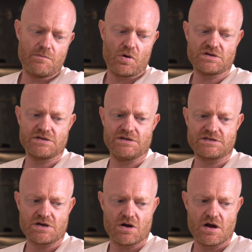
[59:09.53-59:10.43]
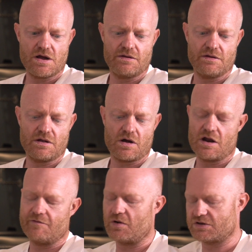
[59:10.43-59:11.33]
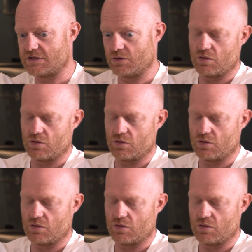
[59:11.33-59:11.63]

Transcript: boxing at Sky, and I love boxing.